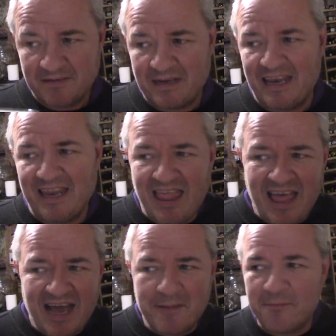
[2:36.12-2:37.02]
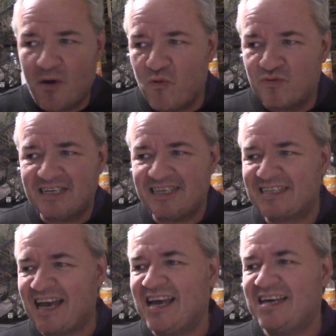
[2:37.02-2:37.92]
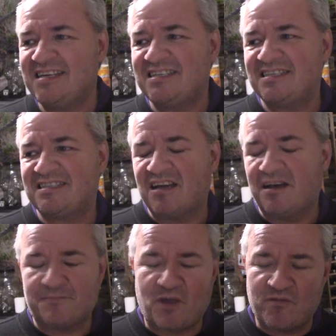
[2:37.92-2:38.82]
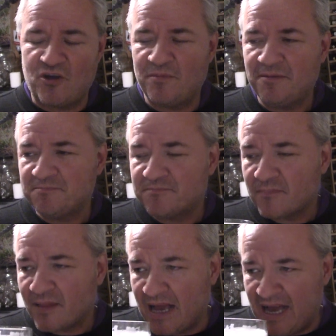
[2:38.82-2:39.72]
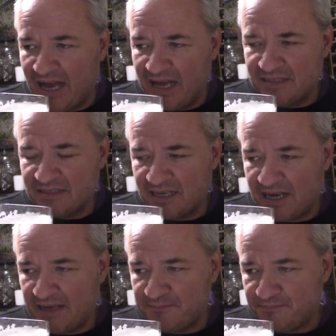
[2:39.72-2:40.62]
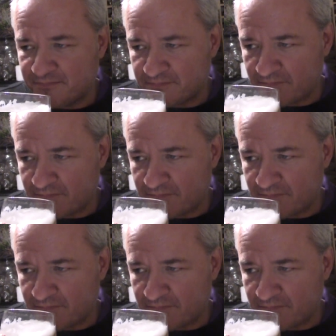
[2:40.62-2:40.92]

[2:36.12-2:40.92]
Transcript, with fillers: That light malty taste, uh, aroma, and um,